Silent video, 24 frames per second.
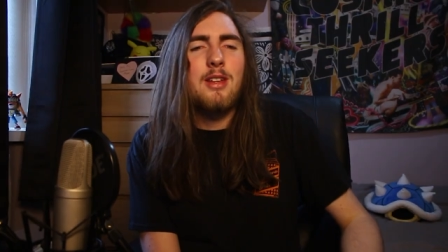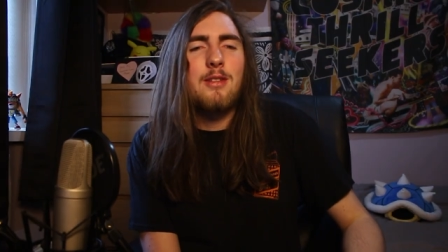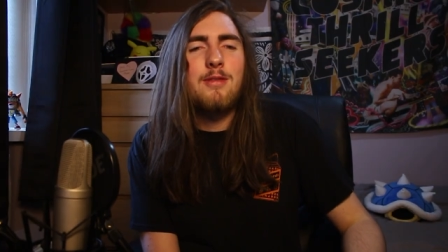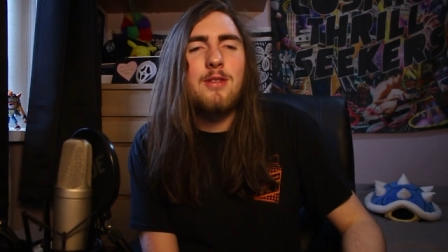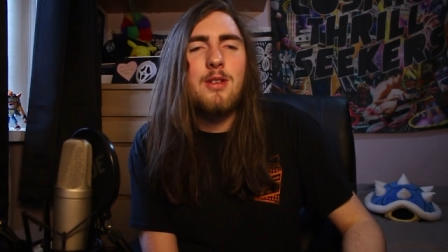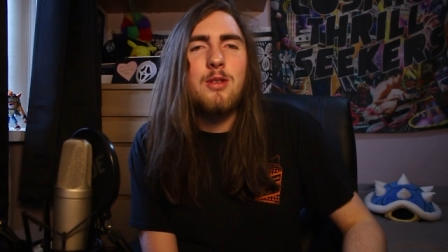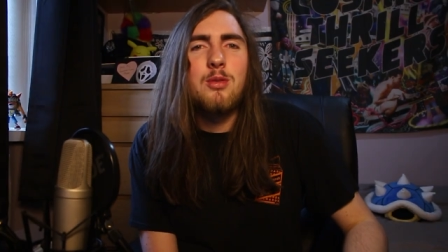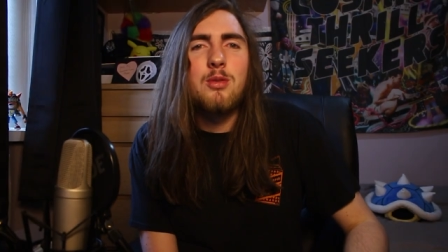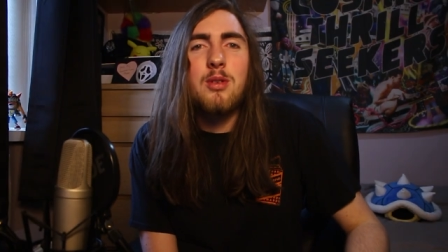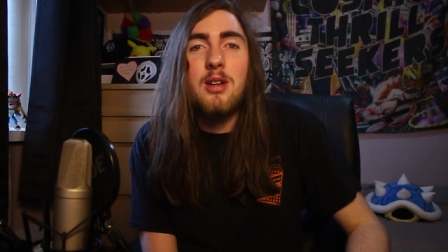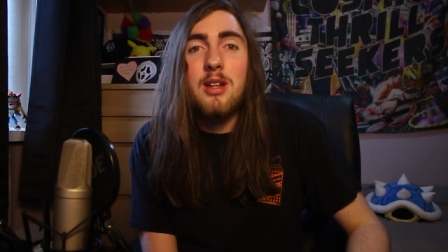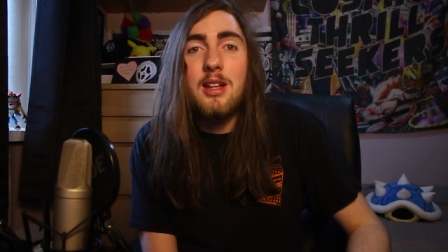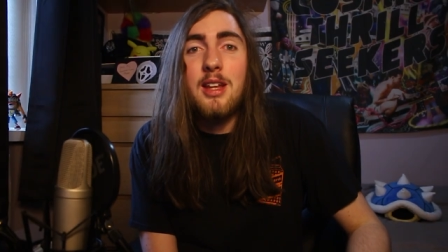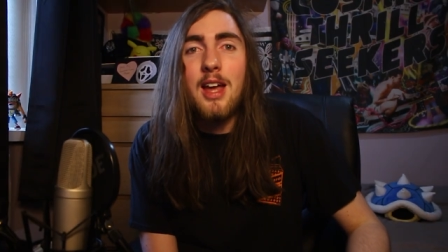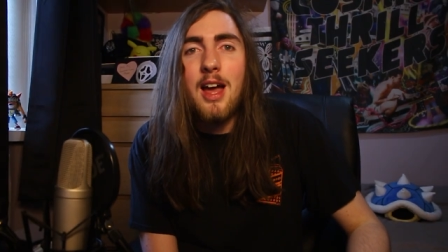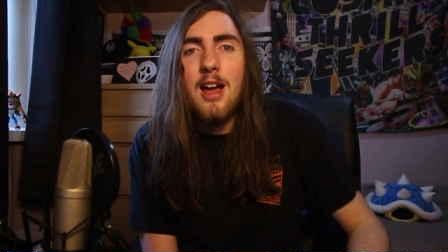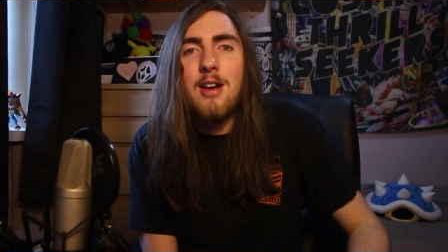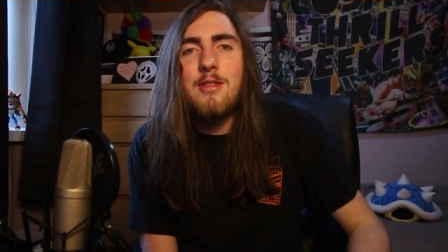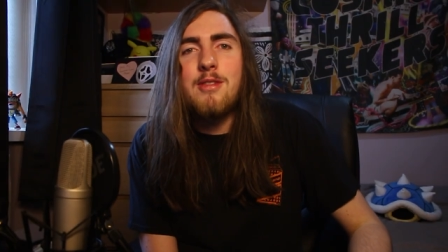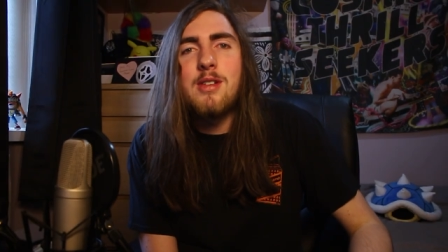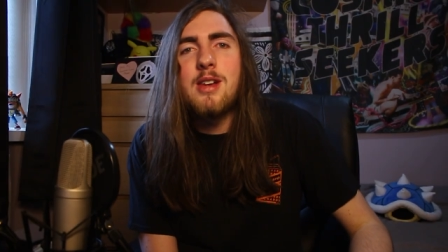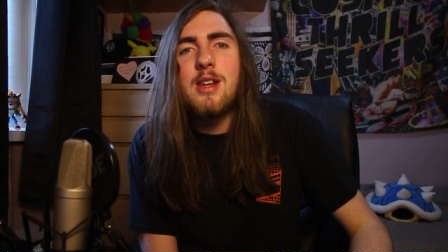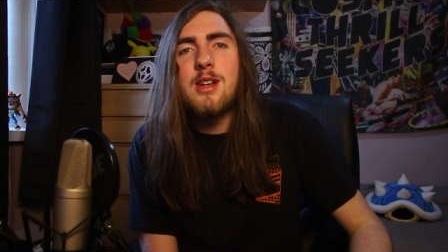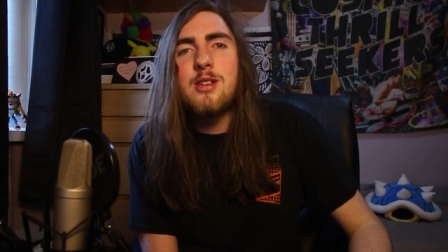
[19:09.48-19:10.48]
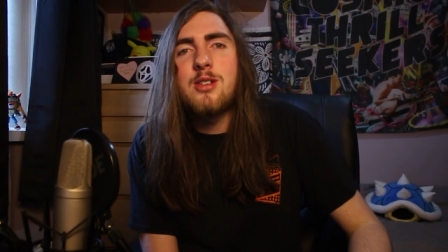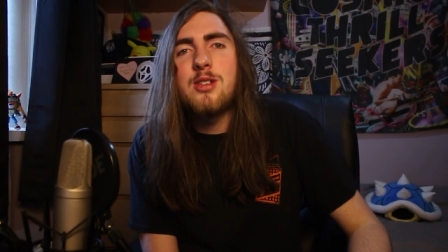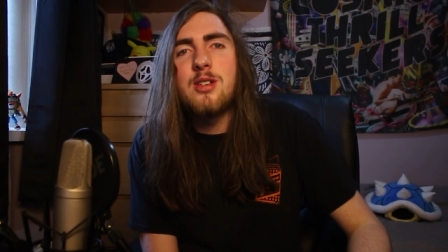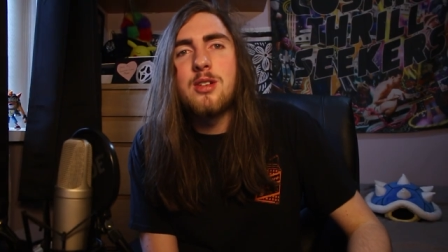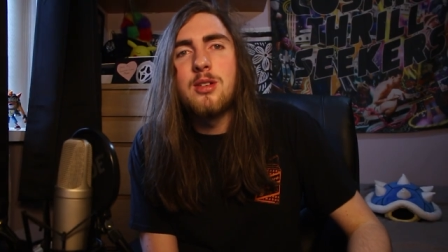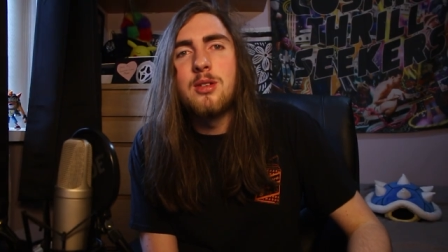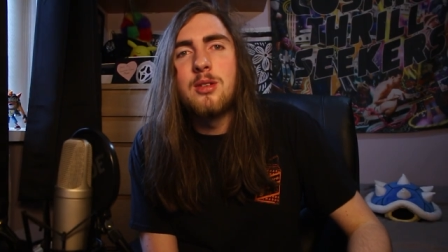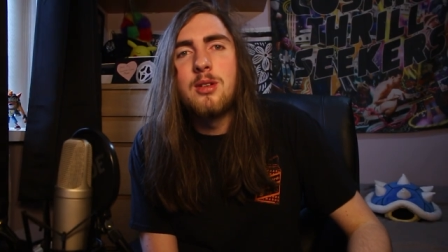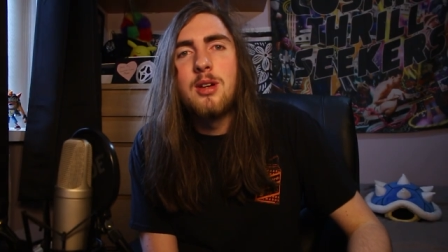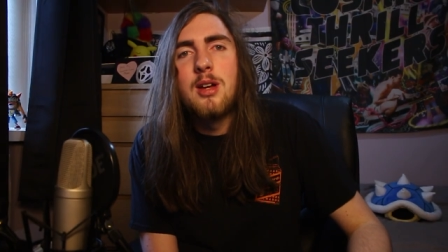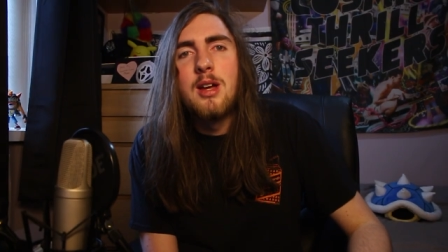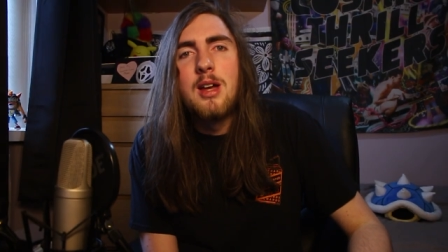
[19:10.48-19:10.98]
if you really have an
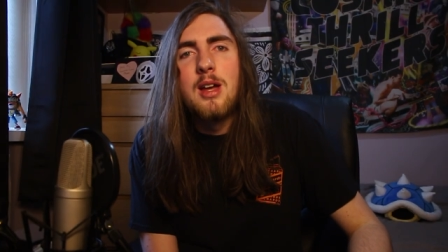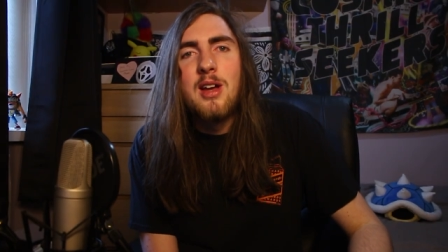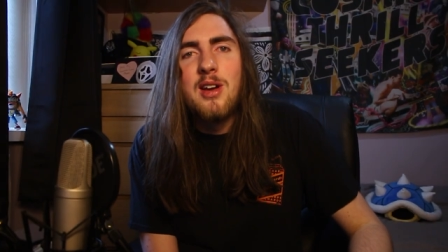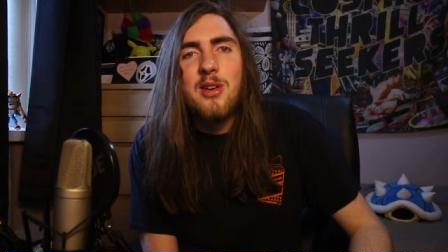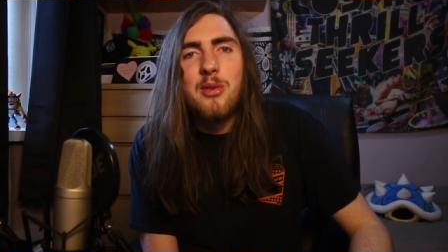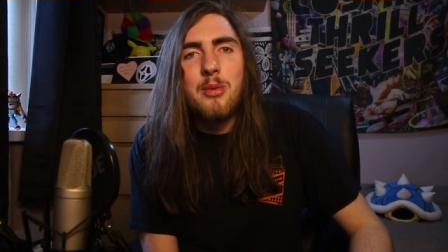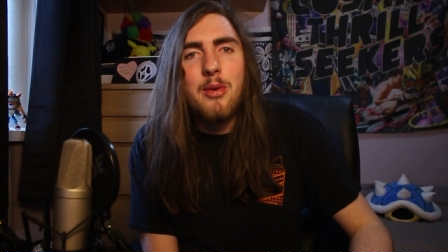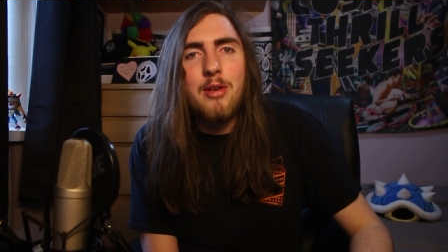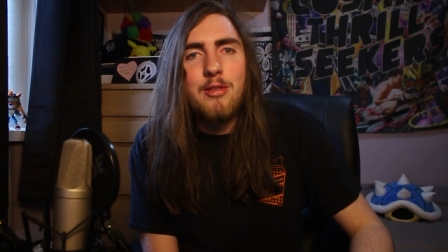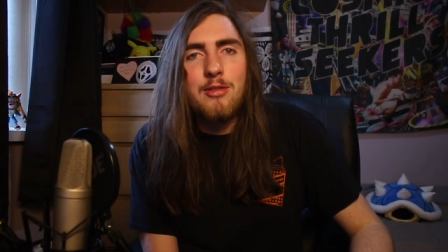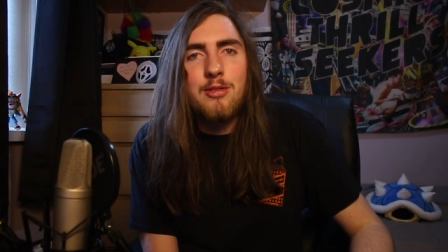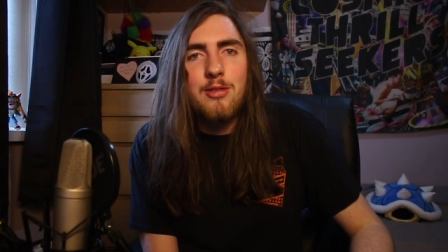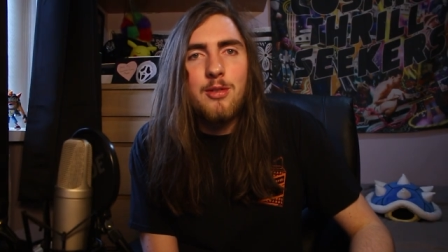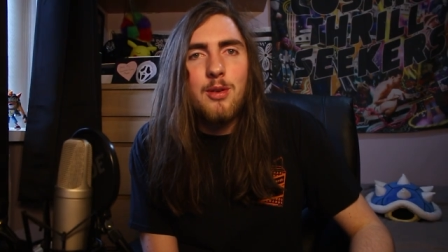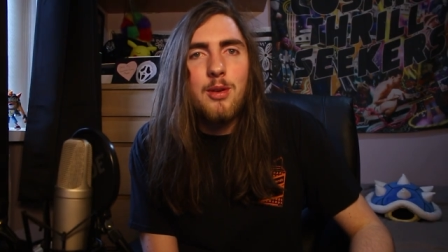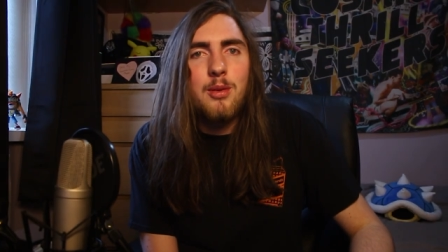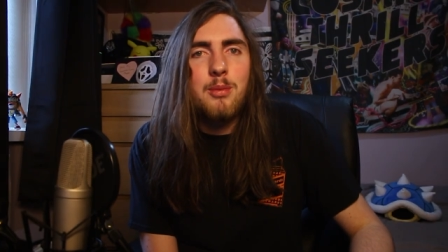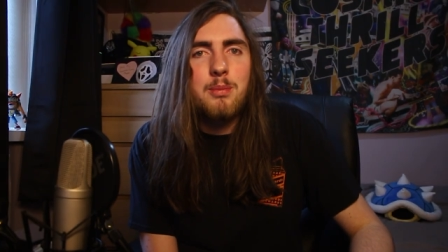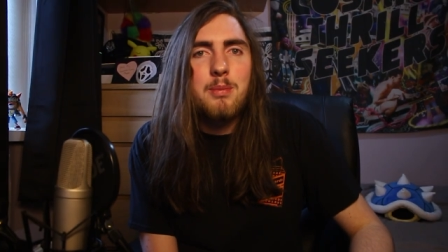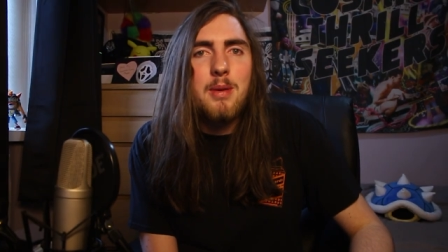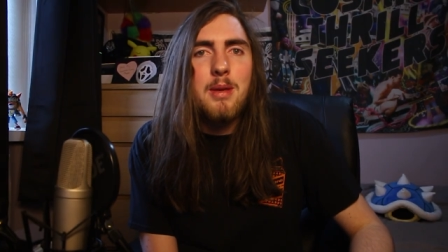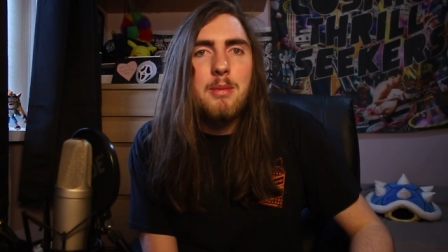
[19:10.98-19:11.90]
issue with